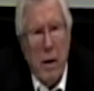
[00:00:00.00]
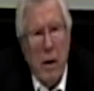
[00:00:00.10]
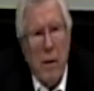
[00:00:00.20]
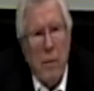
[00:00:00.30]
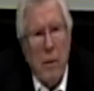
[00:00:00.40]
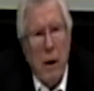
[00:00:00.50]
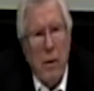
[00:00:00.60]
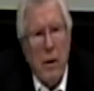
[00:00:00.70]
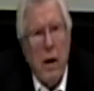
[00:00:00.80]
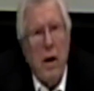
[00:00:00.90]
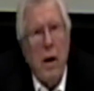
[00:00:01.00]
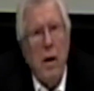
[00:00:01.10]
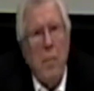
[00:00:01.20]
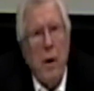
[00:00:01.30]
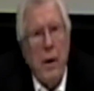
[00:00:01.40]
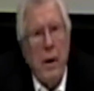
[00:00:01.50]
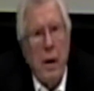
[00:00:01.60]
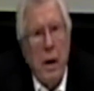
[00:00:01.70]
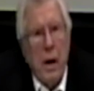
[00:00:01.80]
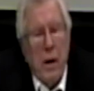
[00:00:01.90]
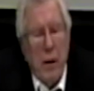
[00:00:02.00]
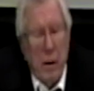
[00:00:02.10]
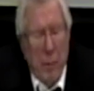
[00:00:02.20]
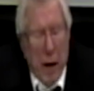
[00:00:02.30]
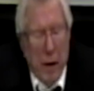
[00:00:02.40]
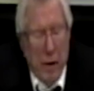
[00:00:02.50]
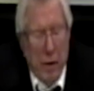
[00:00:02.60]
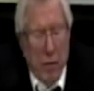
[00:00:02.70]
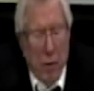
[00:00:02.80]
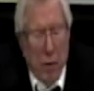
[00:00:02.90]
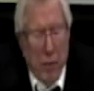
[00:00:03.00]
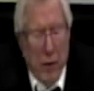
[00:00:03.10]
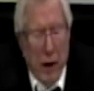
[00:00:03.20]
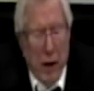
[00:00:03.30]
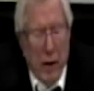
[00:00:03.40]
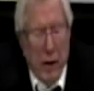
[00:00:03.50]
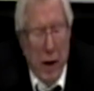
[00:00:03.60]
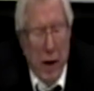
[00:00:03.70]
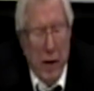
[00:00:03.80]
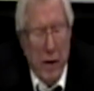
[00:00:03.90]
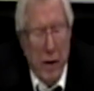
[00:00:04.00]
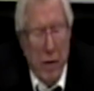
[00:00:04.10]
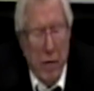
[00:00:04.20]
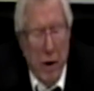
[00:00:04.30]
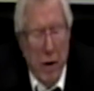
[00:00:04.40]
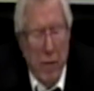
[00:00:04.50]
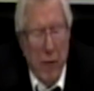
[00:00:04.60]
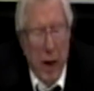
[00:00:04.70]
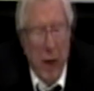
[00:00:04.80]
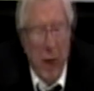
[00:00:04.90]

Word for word: and without telling anybody, then Patton drove with 80 tanks into our flank.